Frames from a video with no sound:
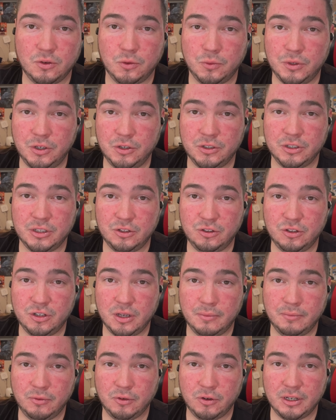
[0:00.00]
When you're in a
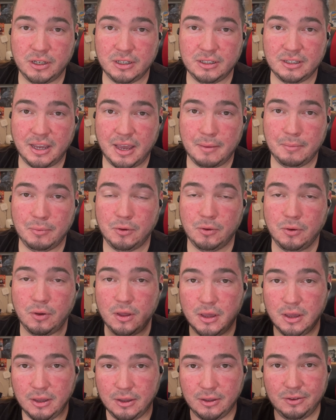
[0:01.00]
gym, for an example,
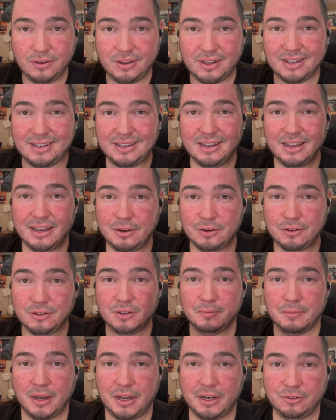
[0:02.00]
you can hear
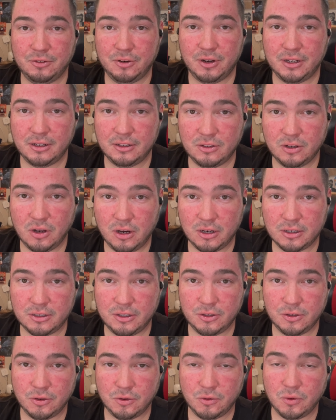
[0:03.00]
somebody trying to talk to
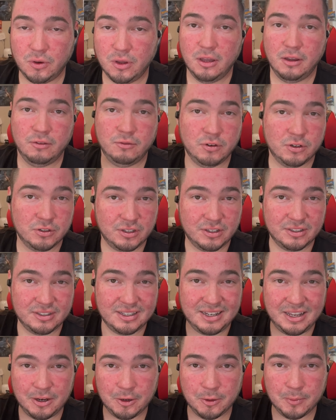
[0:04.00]
you versus
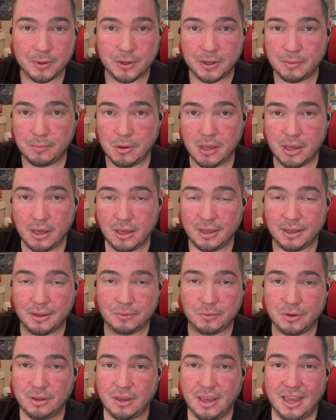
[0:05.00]
an earbud being in where
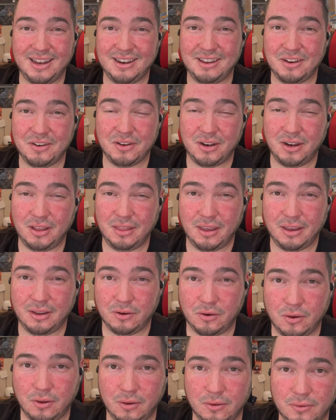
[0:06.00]
you can't hear anything at
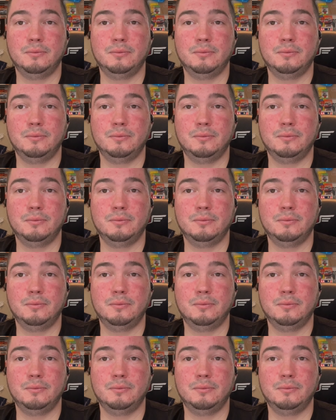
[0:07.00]
all.